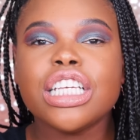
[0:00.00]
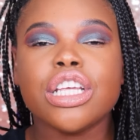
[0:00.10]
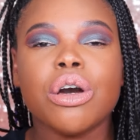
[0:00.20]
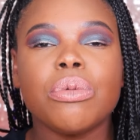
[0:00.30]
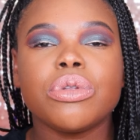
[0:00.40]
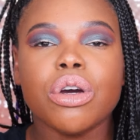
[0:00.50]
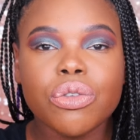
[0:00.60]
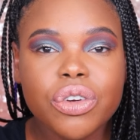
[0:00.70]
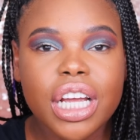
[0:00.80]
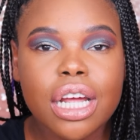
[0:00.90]
so
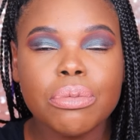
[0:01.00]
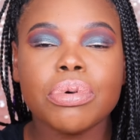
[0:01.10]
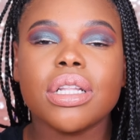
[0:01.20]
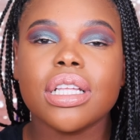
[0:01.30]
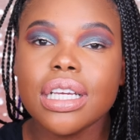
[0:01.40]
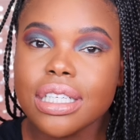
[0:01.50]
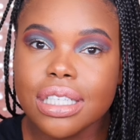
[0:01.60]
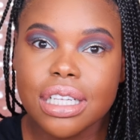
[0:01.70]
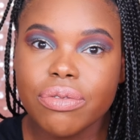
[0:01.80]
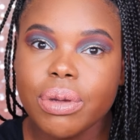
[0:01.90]
don't forget,
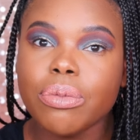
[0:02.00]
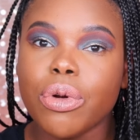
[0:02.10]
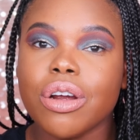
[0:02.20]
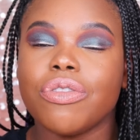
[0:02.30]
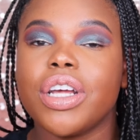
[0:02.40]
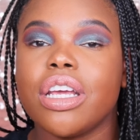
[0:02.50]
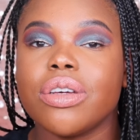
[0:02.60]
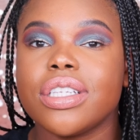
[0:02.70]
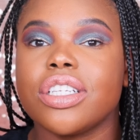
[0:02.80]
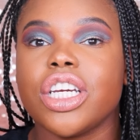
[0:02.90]
please leave me more video
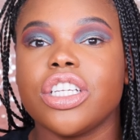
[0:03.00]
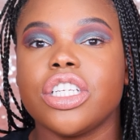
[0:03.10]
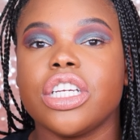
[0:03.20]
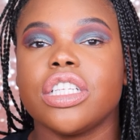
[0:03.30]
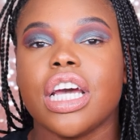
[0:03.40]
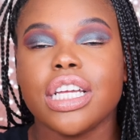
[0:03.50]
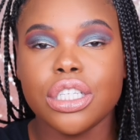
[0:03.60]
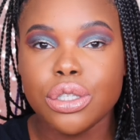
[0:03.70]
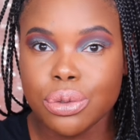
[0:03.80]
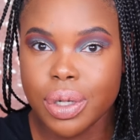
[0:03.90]
suggestions. I
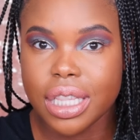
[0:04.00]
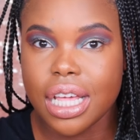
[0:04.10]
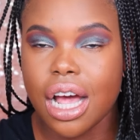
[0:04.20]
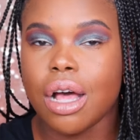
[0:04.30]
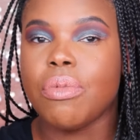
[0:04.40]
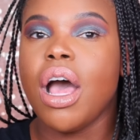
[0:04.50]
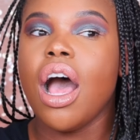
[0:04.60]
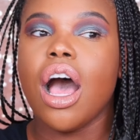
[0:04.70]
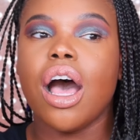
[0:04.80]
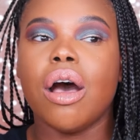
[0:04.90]
do read them.
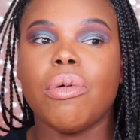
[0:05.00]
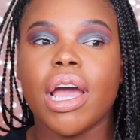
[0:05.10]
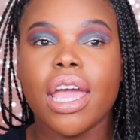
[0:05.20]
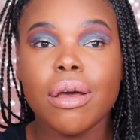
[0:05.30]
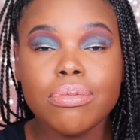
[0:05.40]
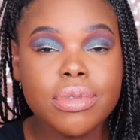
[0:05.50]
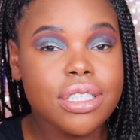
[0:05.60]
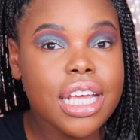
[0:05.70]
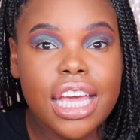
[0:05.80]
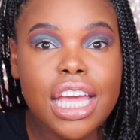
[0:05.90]
Um, I am
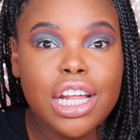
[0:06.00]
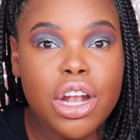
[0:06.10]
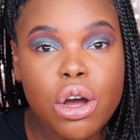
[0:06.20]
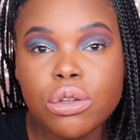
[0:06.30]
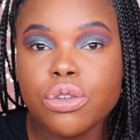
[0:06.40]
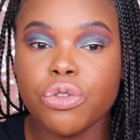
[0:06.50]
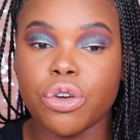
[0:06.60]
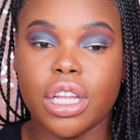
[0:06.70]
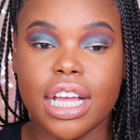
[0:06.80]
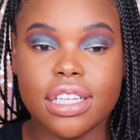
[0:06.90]
taking notes
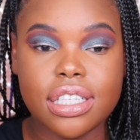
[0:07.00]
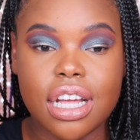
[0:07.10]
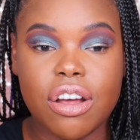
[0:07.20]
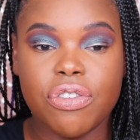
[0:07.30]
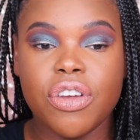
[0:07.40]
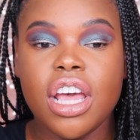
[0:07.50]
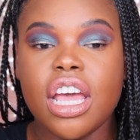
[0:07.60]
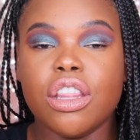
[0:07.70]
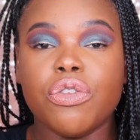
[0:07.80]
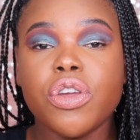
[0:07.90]
for like
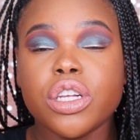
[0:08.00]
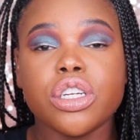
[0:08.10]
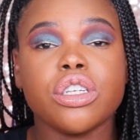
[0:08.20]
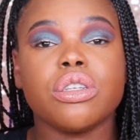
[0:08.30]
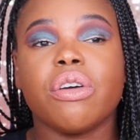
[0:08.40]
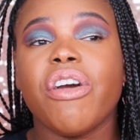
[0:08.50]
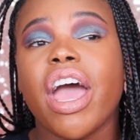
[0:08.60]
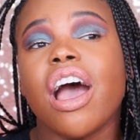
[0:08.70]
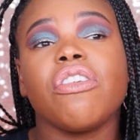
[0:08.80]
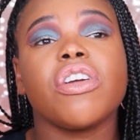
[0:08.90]
stuff in the future, so if I
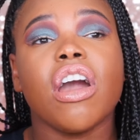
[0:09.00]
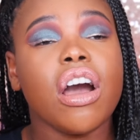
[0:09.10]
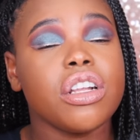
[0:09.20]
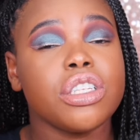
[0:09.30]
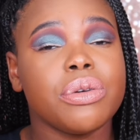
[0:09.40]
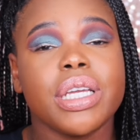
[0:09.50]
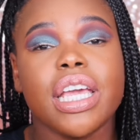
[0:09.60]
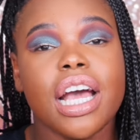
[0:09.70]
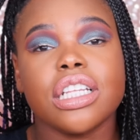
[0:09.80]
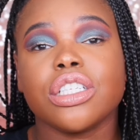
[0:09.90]
haven't gotten to it
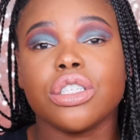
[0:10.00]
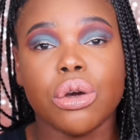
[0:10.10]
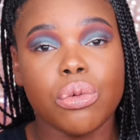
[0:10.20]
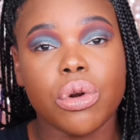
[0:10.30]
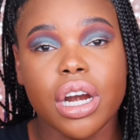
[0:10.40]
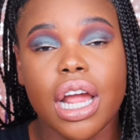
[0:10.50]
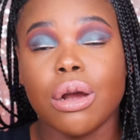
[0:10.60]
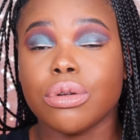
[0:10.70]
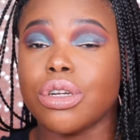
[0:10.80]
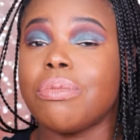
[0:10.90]
yet, don't worry,
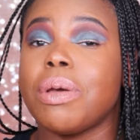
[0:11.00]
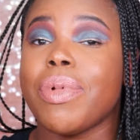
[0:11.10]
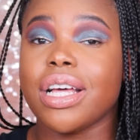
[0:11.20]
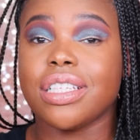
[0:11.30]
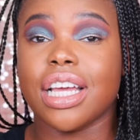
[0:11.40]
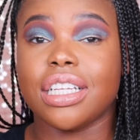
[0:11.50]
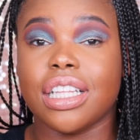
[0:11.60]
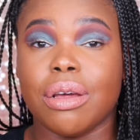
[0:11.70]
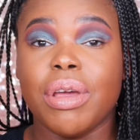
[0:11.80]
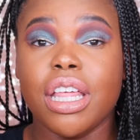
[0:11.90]
I will try my best to get
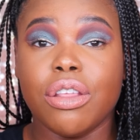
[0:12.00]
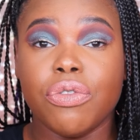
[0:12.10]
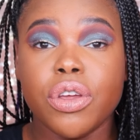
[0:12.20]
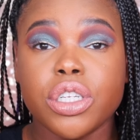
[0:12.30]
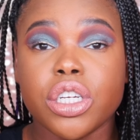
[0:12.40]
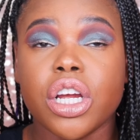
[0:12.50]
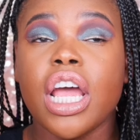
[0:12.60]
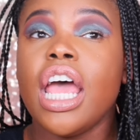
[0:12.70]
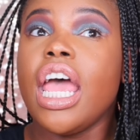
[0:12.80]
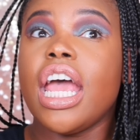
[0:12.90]
to them in the future.
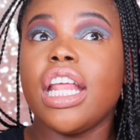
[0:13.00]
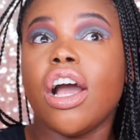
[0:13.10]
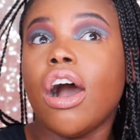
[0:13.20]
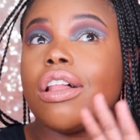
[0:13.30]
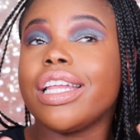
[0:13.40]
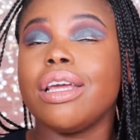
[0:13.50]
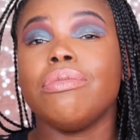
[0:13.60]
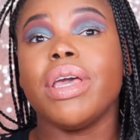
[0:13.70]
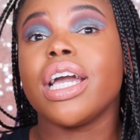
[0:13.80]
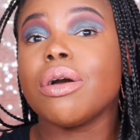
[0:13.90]
Any holiday holiday
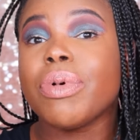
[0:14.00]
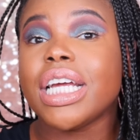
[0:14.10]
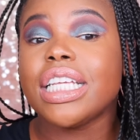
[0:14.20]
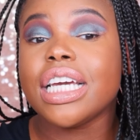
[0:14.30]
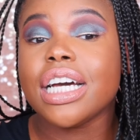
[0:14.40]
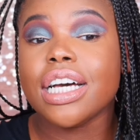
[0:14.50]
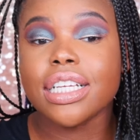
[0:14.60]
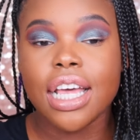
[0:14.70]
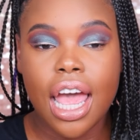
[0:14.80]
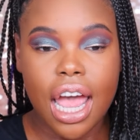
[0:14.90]
makeup
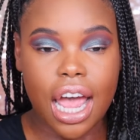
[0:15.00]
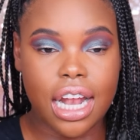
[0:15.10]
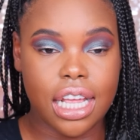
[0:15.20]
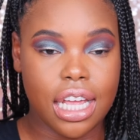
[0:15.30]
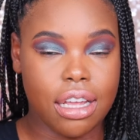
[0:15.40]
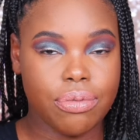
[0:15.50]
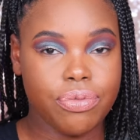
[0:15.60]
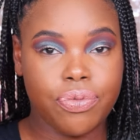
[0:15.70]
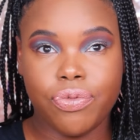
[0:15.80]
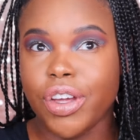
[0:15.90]
ideas, any
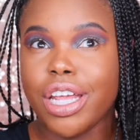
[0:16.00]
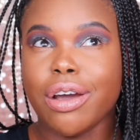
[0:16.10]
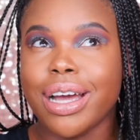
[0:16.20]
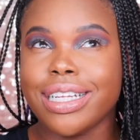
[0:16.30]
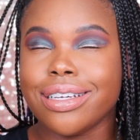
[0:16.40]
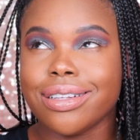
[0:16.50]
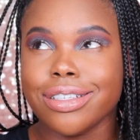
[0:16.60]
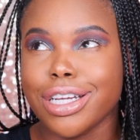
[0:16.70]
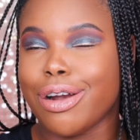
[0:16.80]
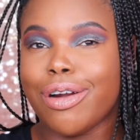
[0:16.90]
video ideas
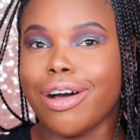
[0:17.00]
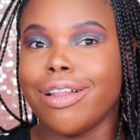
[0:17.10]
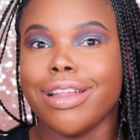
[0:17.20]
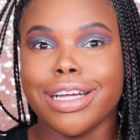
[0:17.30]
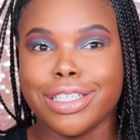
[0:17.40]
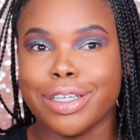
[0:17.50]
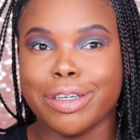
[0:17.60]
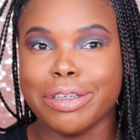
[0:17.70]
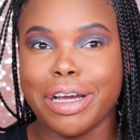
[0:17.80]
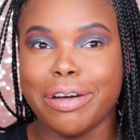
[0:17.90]
in general, let your
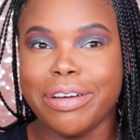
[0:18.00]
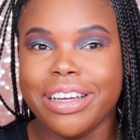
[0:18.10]
girl know.